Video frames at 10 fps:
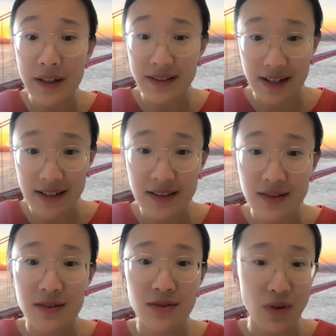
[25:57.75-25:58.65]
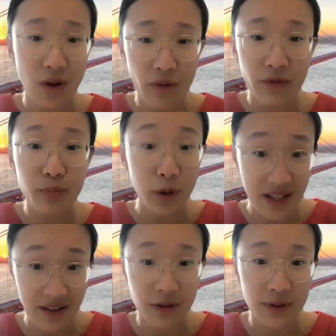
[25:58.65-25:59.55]
scientists solve
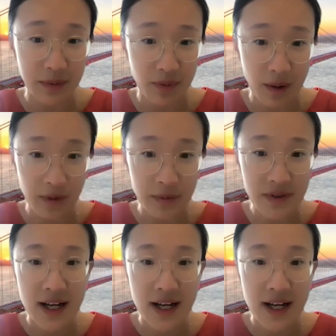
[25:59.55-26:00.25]
protein folding problems